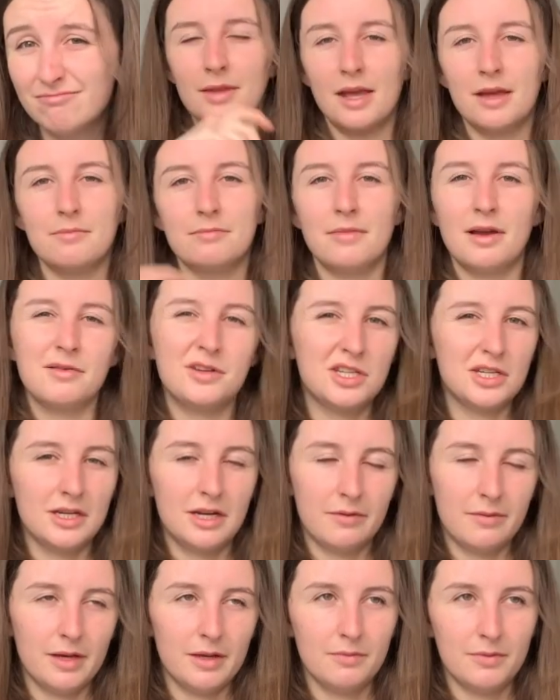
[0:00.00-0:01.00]
And maybe she didn't
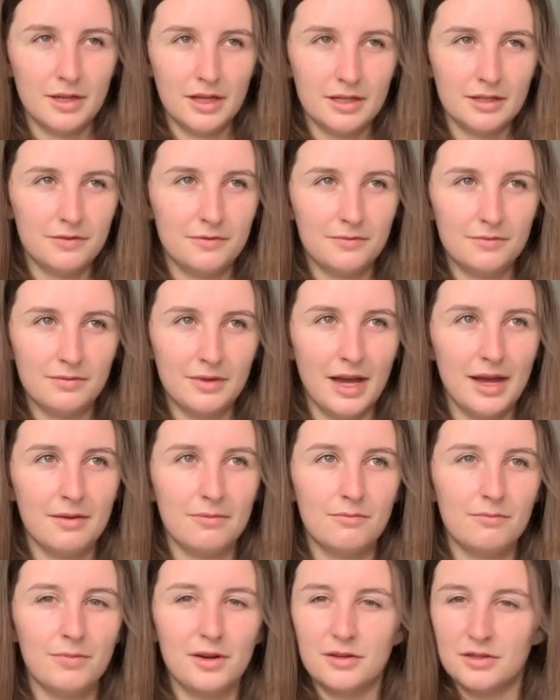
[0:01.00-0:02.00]
hear me, but that's like,
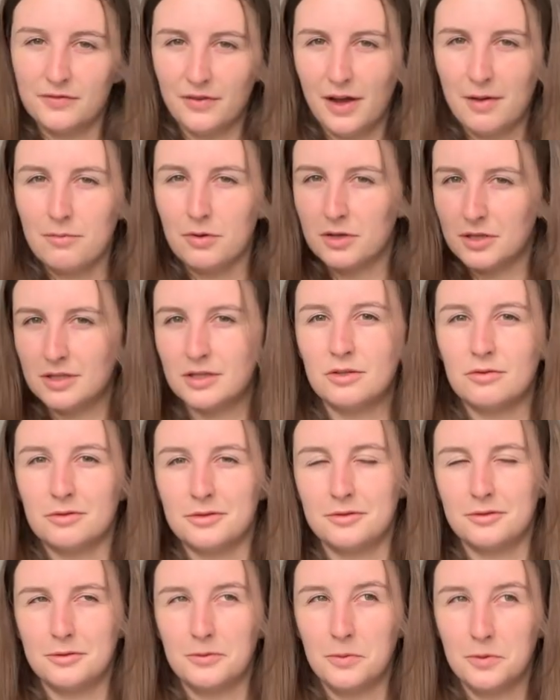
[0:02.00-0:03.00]
but it was fine because the soy
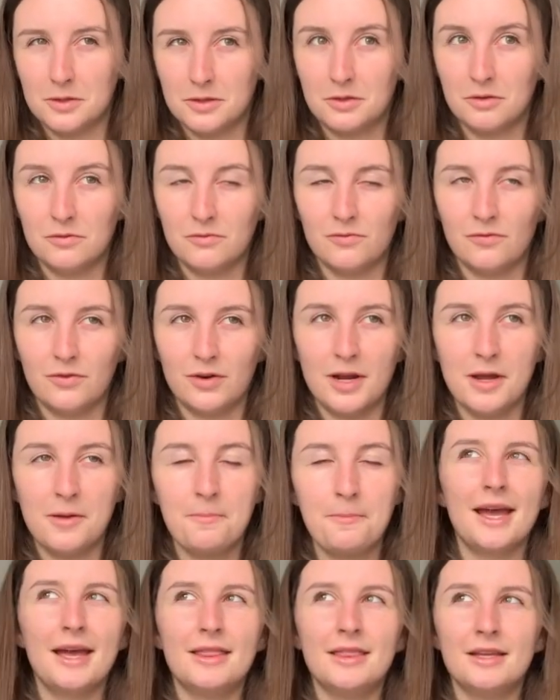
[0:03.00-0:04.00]
sauce was gluten-free.
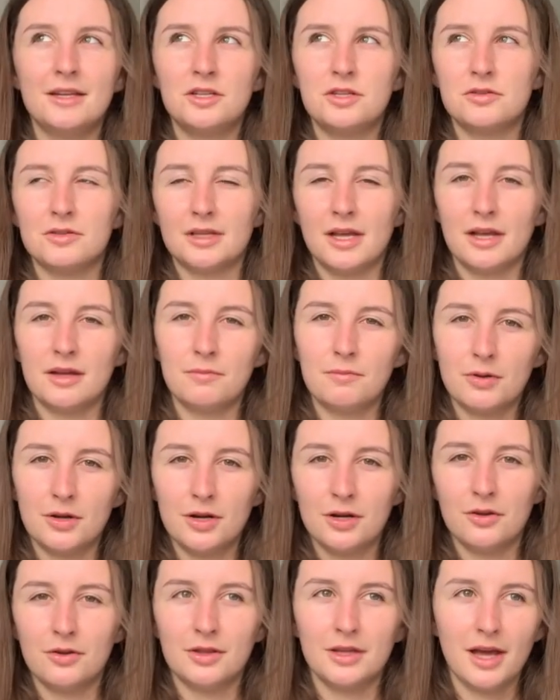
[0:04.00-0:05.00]
And then she was like
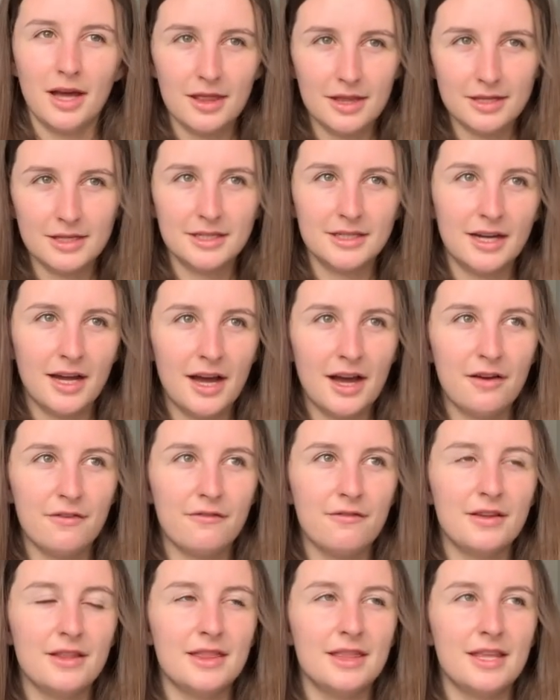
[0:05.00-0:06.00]
putting on the other stuff,
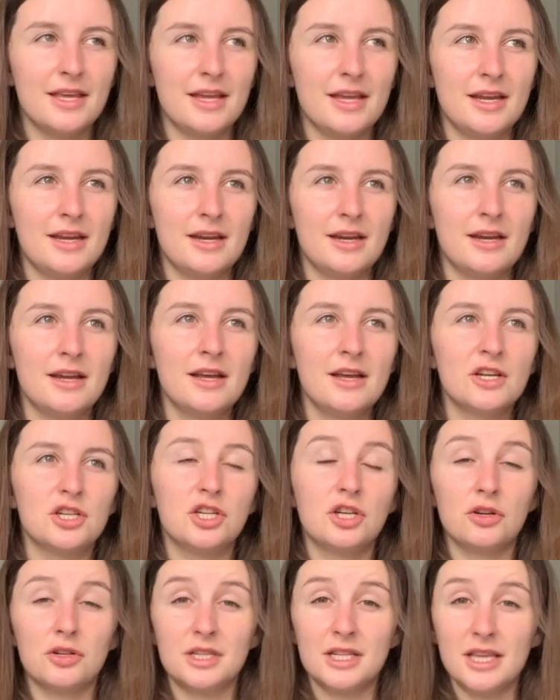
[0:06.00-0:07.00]
and then
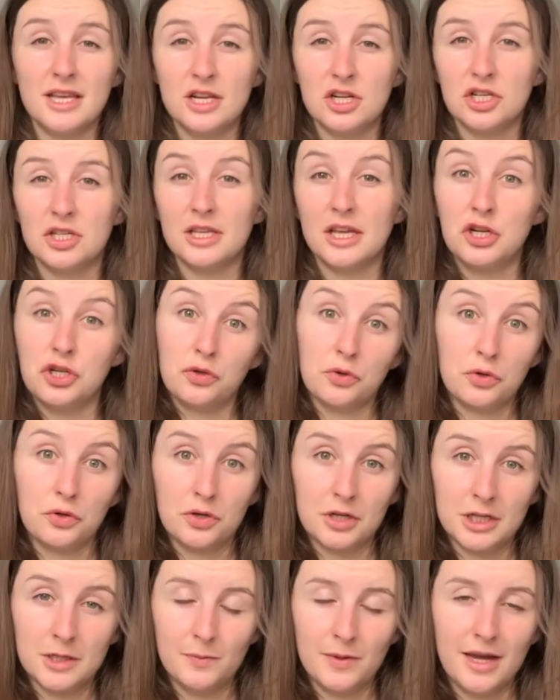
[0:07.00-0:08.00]
she got to the end, she's like, do you want
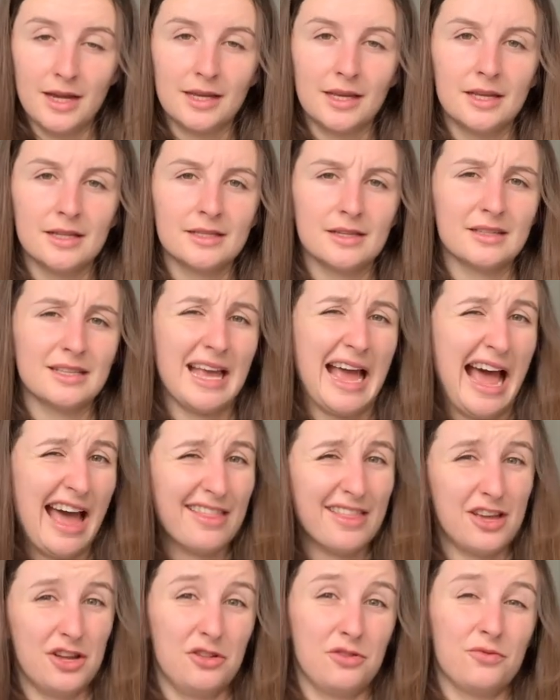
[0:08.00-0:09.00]
crispy onions? I was like, are
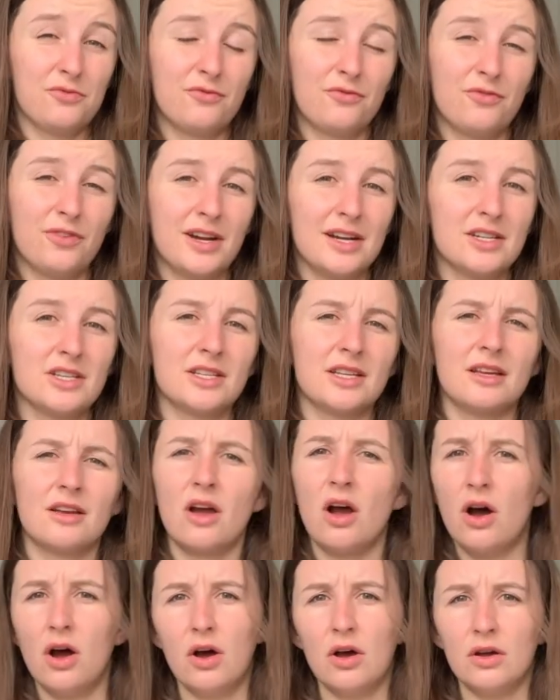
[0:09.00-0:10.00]
they gluten-free? And she's like,
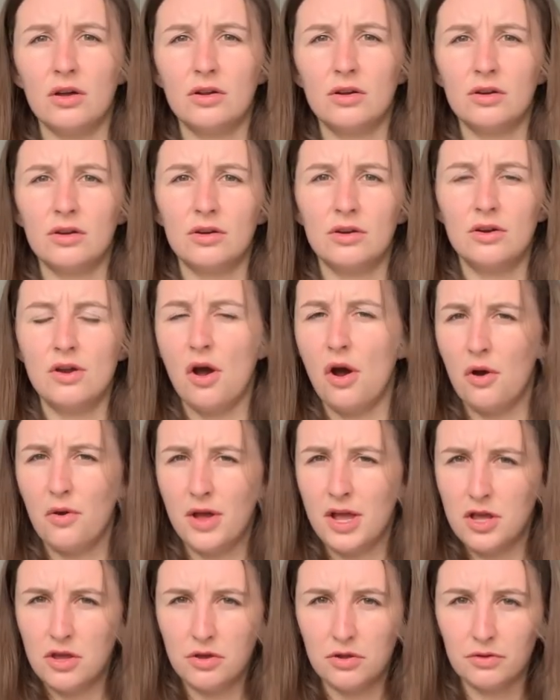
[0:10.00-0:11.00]
oh no,
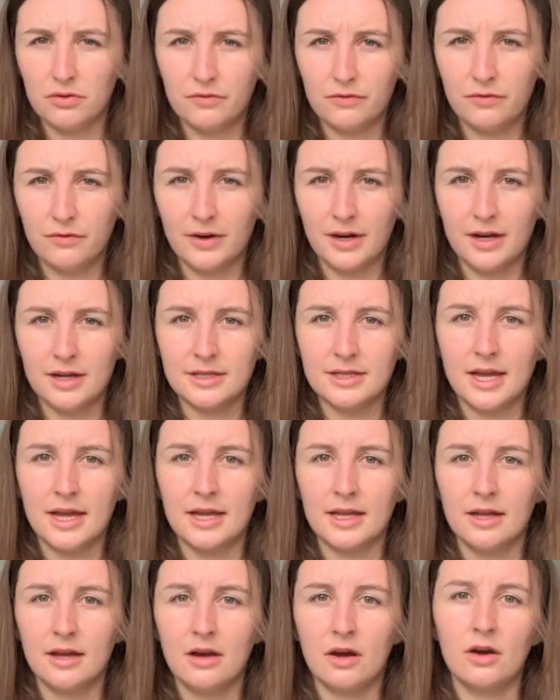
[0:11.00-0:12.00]
are you gluten-free? I was
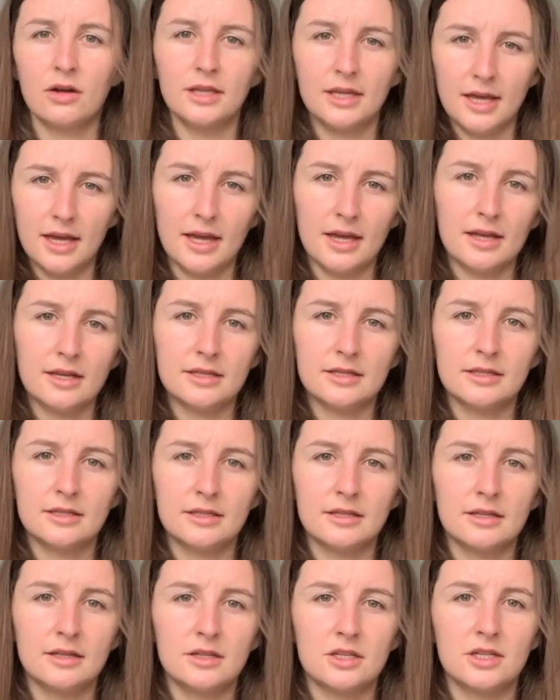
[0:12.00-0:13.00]
like, yes.
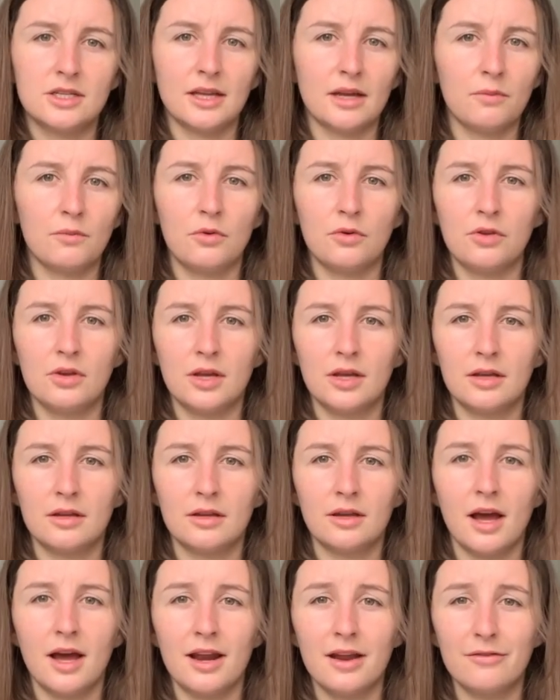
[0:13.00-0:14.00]
And she's like, well, you
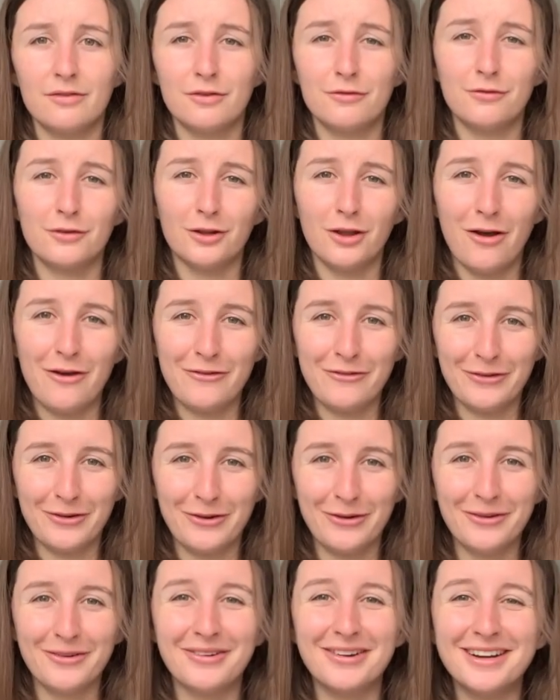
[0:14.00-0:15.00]
can't have the
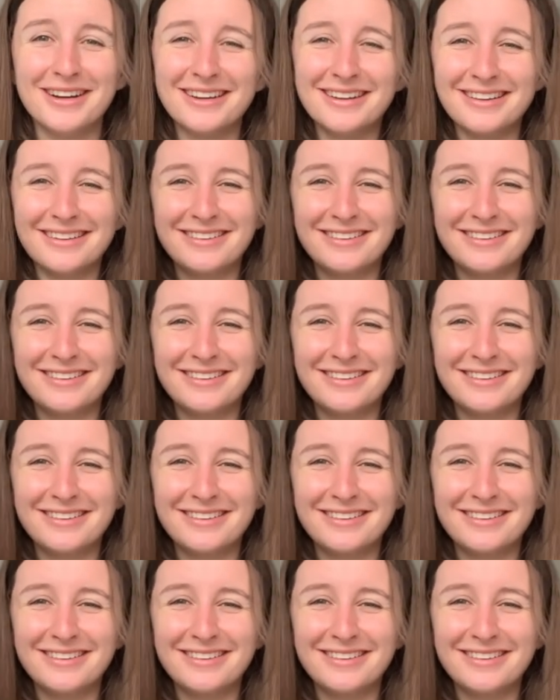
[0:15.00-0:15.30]
falafel.